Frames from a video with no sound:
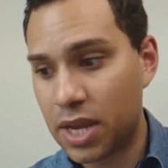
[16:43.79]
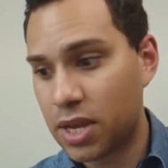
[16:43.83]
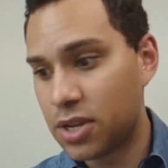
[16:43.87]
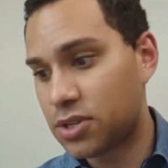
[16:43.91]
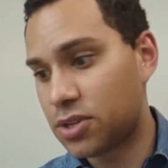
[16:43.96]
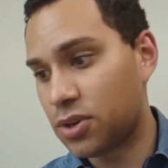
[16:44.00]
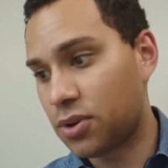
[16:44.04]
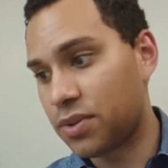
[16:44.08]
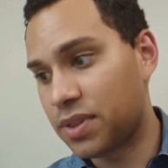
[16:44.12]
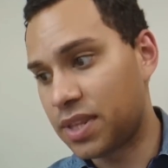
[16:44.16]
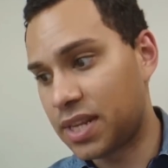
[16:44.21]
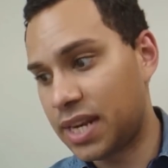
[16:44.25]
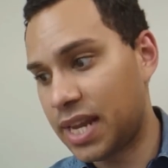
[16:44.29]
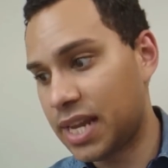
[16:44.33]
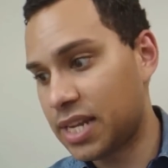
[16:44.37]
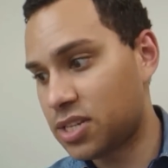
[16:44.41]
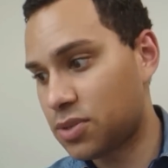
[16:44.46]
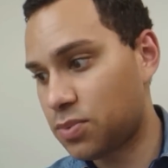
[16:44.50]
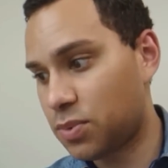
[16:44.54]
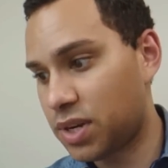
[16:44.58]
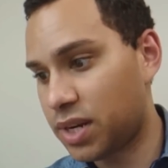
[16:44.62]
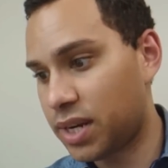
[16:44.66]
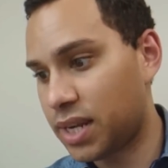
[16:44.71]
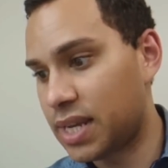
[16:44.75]
So the
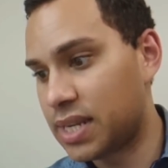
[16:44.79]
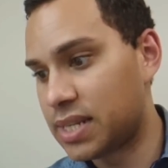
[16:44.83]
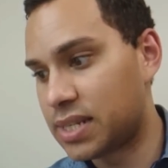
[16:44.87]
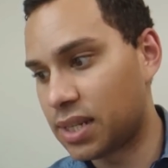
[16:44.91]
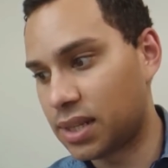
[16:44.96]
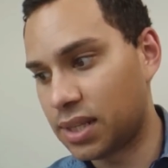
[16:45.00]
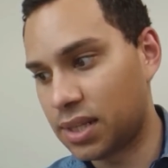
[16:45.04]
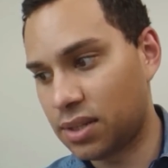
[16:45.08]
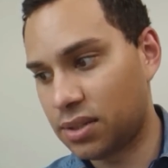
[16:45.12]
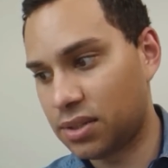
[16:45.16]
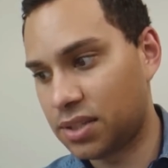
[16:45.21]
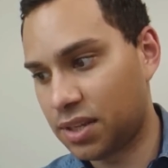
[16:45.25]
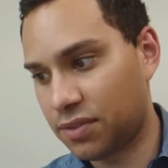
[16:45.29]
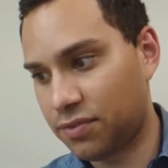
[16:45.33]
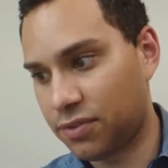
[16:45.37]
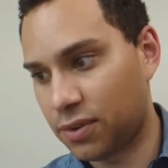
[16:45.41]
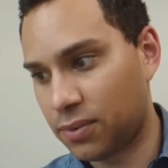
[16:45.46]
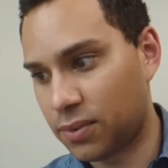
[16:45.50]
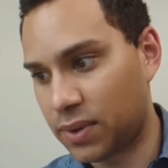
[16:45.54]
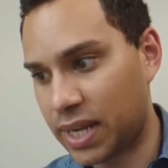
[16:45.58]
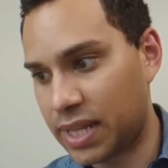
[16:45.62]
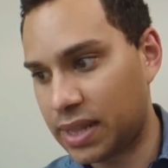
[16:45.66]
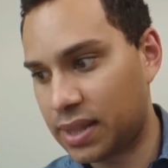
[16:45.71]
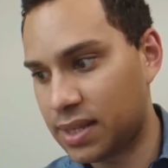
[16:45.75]
next one is a little
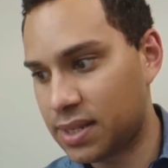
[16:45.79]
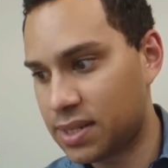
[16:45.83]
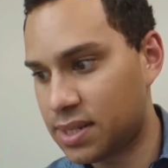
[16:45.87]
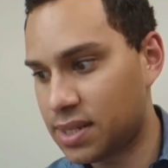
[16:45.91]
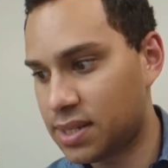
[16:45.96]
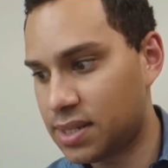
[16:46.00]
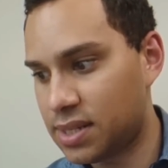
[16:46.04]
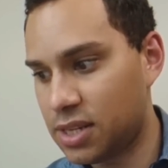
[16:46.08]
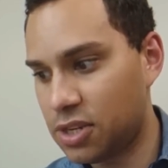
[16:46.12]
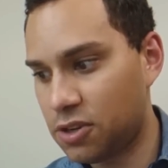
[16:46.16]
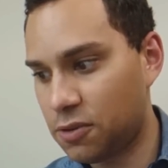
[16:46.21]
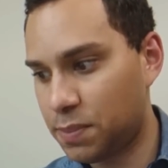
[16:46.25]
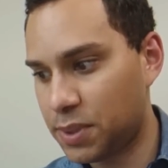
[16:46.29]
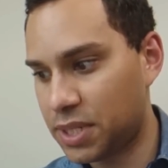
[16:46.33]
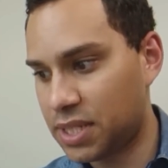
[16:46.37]
different, right? This is Neil